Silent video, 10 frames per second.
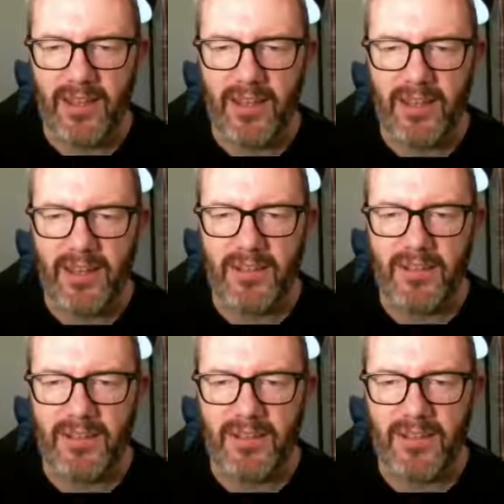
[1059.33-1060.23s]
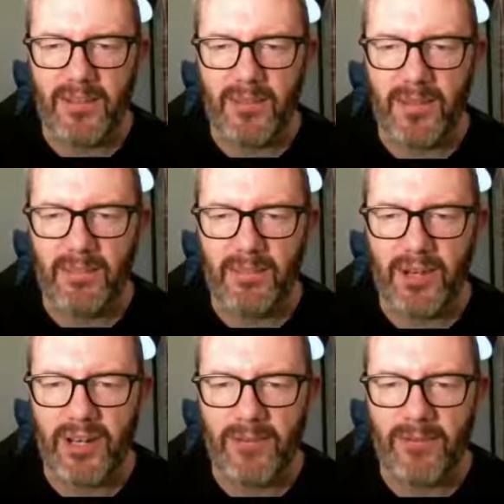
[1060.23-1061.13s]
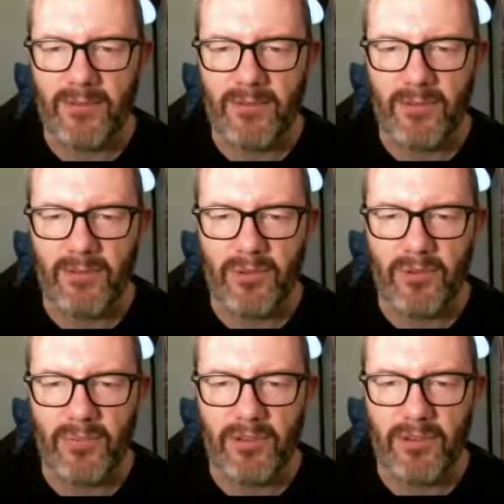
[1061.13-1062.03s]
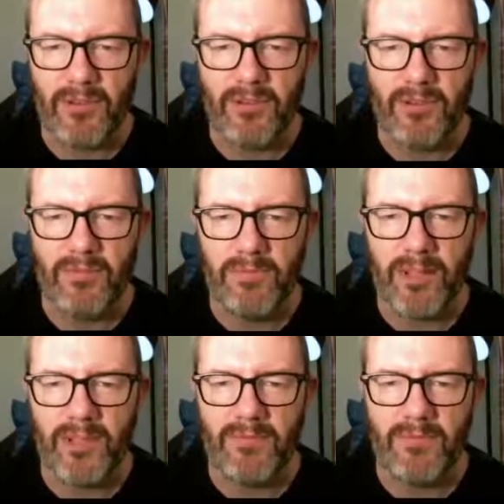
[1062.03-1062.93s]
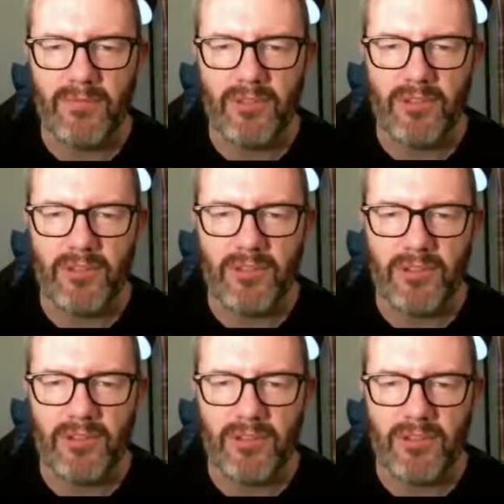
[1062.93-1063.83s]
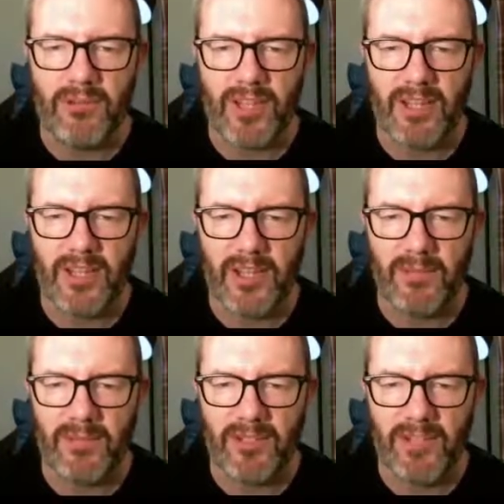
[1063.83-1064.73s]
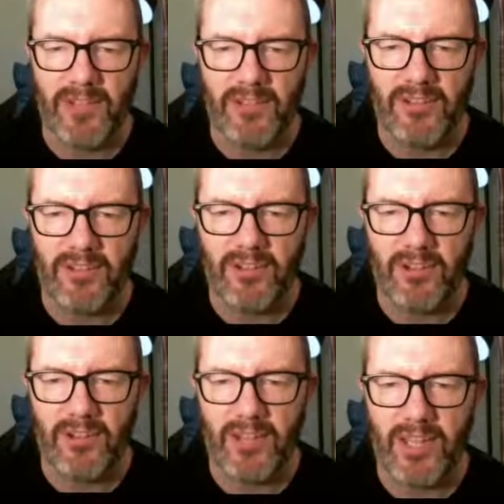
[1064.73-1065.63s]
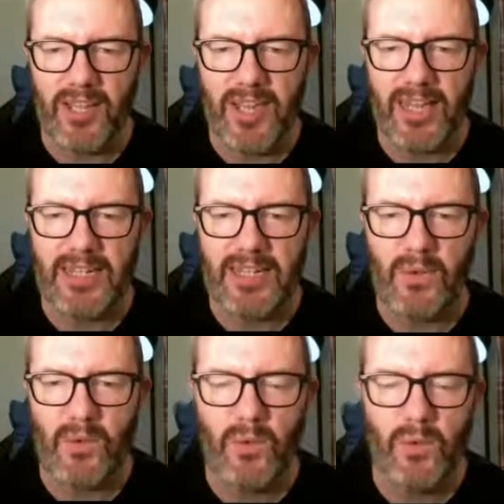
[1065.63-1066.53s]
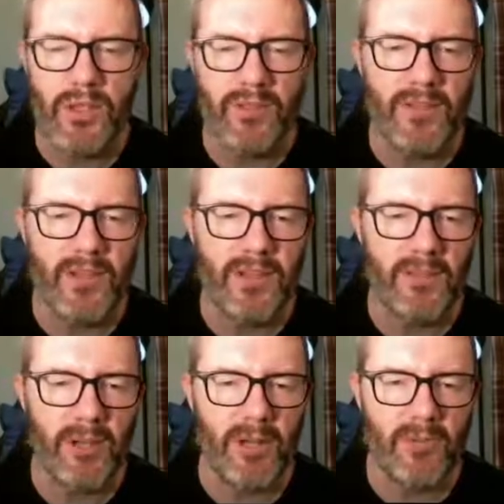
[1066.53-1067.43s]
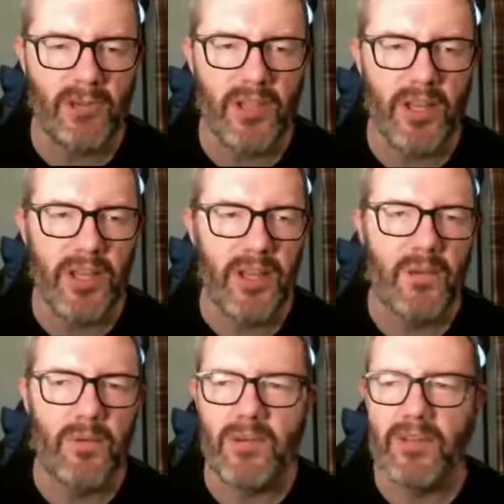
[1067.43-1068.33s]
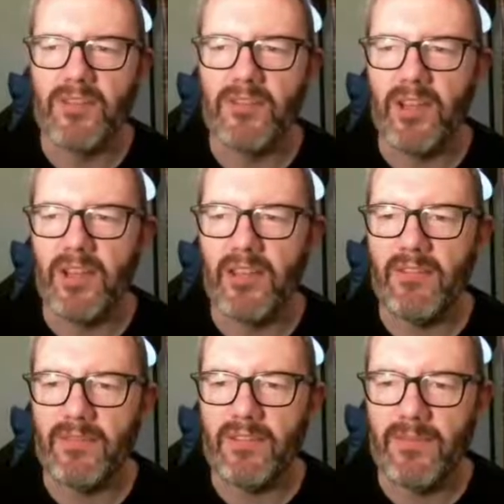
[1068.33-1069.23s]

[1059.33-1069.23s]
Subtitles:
And now it's another quick break for Bournemouth. Good play from Jonathan to close that down, but the danger's not gone yet. And, they've hit the post. We've survived.